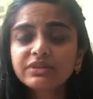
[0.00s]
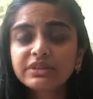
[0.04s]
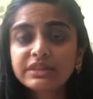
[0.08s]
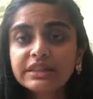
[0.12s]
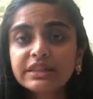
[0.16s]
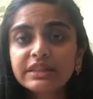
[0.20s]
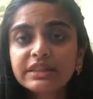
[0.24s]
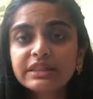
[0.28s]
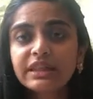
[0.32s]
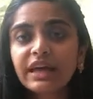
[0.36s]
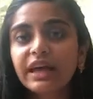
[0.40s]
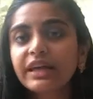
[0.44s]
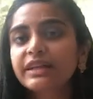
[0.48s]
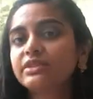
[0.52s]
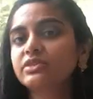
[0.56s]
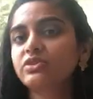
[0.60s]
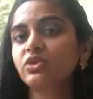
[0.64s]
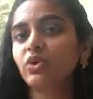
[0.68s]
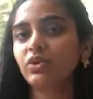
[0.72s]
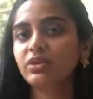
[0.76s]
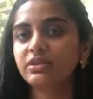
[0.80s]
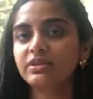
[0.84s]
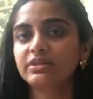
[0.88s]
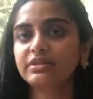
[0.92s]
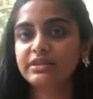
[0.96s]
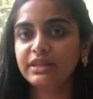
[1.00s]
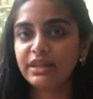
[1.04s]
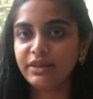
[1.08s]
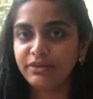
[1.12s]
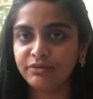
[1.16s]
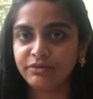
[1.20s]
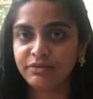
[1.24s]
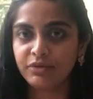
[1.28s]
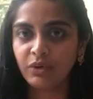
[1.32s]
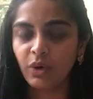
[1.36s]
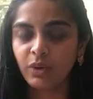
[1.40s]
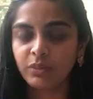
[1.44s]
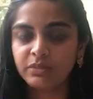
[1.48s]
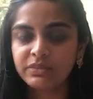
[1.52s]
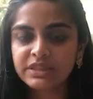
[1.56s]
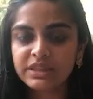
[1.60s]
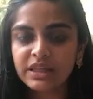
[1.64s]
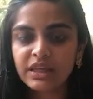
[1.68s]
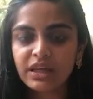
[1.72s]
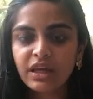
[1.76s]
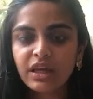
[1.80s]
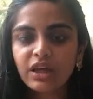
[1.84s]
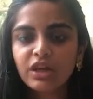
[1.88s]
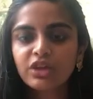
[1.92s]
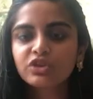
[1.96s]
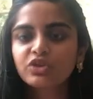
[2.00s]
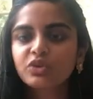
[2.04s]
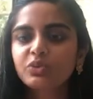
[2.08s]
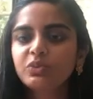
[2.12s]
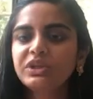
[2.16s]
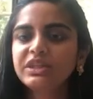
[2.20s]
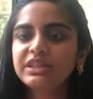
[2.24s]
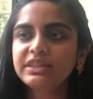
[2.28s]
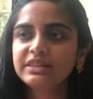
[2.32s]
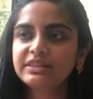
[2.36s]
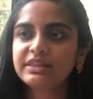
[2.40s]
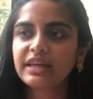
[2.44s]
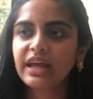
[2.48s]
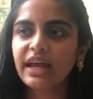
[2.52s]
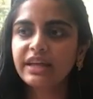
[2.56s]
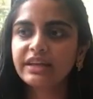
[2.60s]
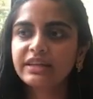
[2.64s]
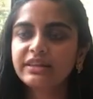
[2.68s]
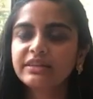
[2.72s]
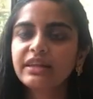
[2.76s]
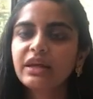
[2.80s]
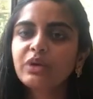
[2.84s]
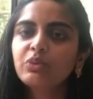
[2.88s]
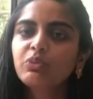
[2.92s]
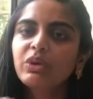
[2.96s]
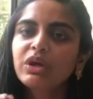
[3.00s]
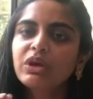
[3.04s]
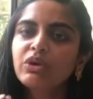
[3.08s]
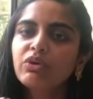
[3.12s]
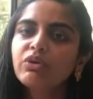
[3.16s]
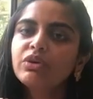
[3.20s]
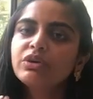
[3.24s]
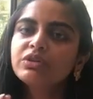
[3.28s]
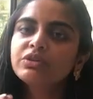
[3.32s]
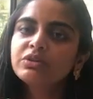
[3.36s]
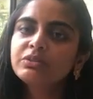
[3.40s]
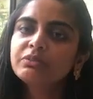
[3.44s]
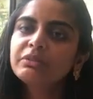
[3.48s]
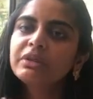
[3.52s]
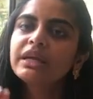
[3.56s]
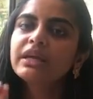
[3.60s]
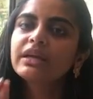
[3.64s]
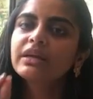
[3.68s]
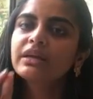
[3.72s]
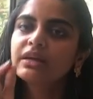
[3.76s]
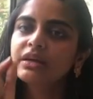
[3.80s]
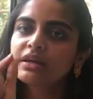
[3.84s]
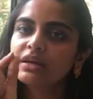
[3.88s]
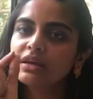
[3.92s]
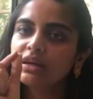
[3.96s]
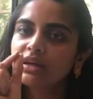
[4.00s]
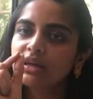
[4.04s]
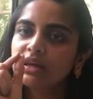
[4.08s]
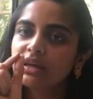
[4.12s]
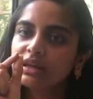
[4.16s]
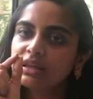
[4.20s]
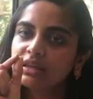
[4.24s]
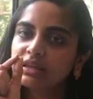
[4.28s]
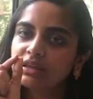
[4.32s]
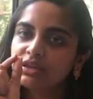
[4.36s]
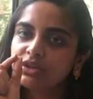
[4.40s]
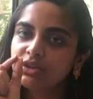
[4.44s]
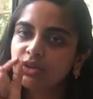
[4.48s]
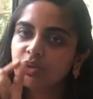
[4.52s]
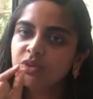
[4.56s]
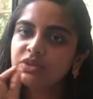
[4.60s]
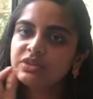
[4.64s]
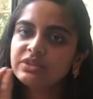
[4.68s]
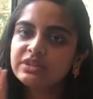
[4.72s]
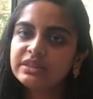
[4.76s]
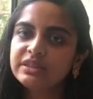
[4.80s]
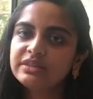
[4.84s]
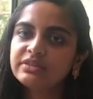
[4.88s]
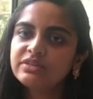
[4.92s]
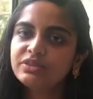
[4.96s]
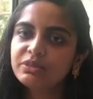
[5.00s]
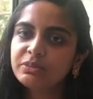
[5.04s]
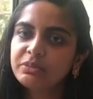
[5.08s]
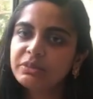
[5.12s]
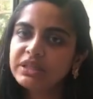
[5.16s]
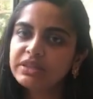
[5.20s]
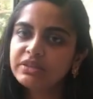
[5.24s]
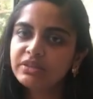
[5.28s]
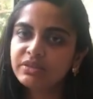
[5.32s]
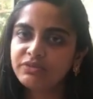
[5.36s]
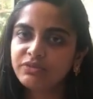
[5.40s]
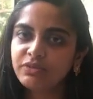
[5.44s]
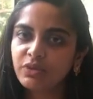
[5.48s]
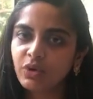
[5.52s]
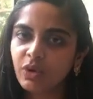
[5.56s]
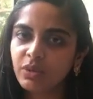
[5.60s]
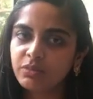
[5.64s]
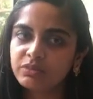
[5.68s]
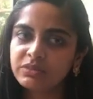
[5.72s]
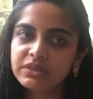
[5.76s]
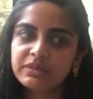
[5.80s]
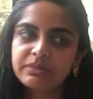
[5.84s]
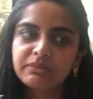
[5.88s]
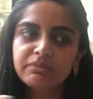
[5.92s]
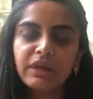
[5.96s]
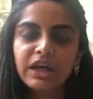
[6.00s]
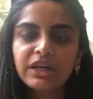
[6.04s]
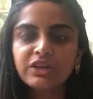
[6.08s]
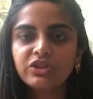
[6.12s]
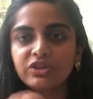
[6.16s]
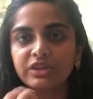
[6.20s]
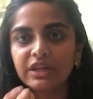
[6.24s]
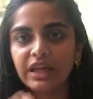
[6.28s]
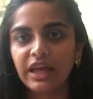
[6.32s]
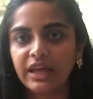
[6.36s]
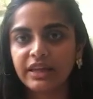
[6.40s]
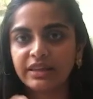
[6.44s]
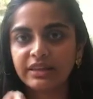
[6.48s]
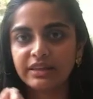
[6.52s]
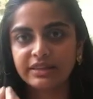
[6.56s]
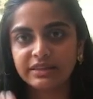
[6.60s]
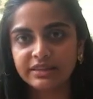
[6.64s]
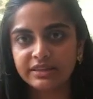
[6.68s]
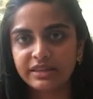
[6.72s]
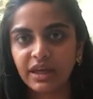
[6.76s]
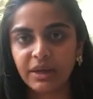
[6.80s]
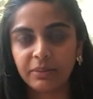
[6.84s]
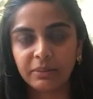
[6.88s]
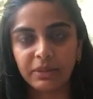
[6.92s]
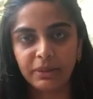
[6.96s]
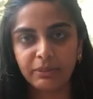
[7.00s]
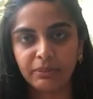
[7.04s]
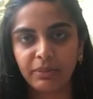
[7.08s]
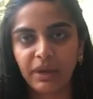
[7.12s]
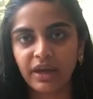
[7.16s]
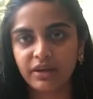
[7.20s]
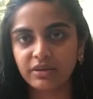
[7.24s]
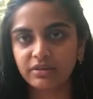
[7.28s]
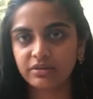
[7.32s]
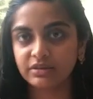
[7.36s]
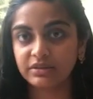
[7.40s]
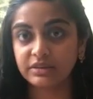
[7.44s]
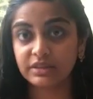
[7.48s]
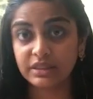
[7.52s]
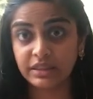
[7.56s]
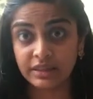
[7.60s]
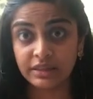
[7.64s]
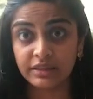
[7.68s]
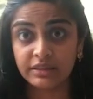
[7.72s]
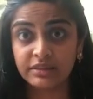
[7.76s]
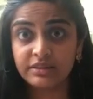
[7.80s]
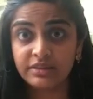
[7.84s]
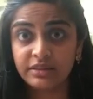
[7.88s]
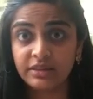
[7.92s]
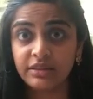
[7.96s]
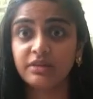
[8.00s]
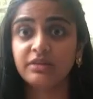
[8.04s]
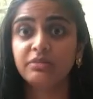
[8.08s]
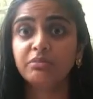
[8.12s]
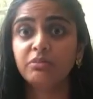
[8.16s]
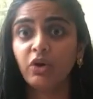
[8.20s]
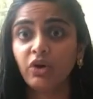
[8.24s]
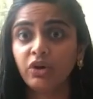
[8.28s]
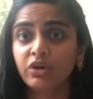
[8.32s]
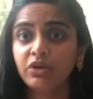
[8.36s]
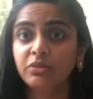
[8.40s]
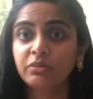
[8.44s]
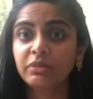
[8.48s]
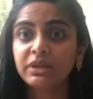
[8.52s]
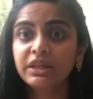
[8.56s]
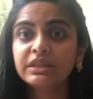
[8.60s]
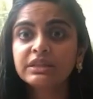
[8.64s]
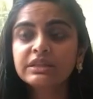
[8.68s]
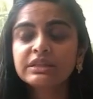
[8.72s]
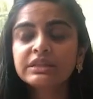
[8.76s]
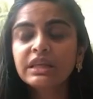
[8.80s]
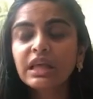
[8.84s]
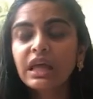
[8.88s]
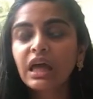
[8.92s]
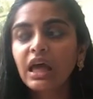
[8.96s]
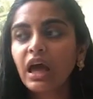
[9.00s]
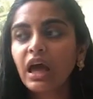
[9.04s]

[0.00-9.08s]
Sindh, I saw the same forms. So we decided that we're going to use these repeated forms, much like the Islamic patterns in Sindh monuments.